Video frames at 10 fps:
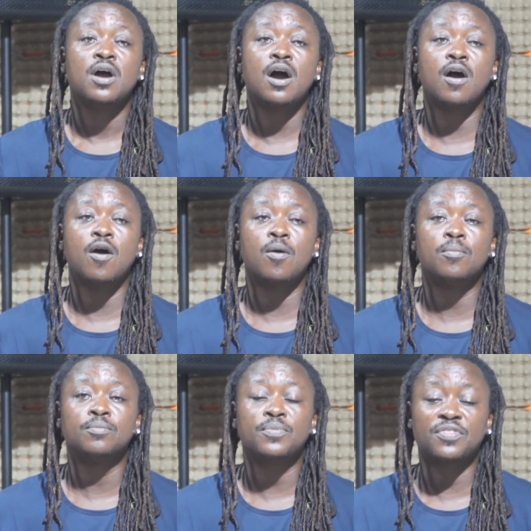
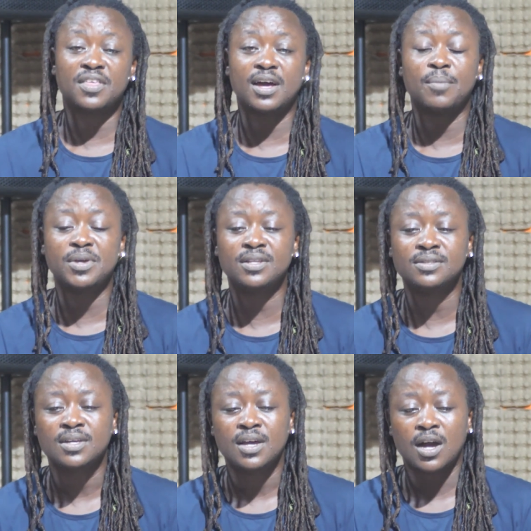I
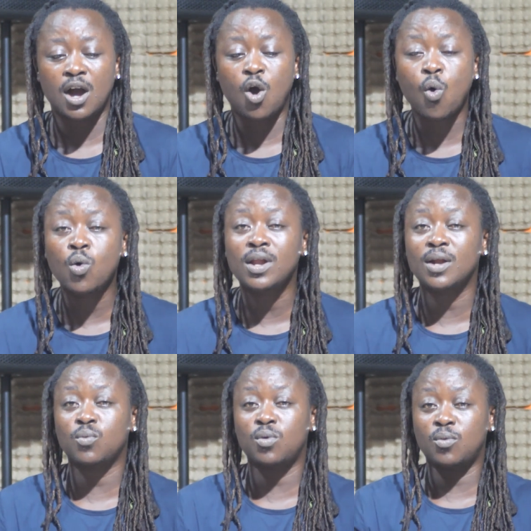mean, a whole
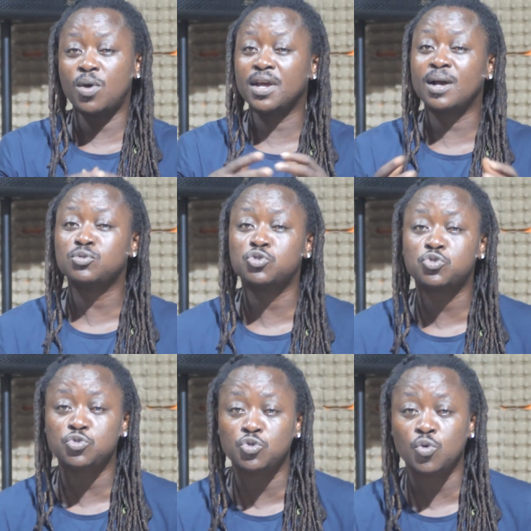lot when it comes to
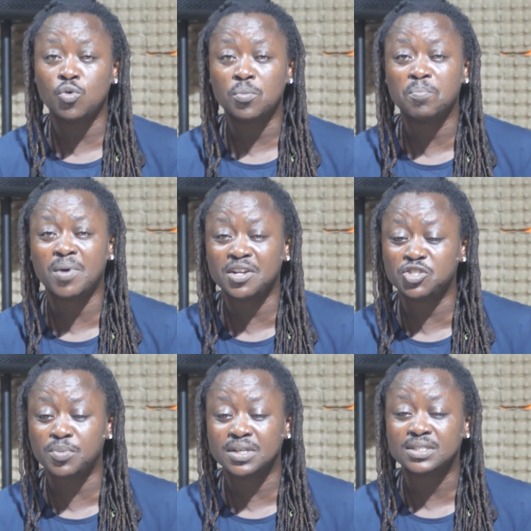studio
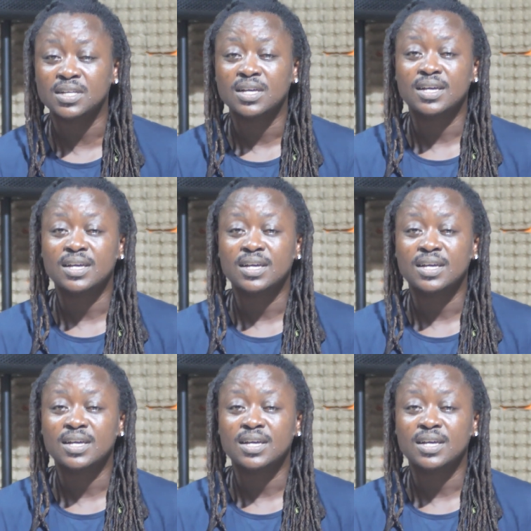management,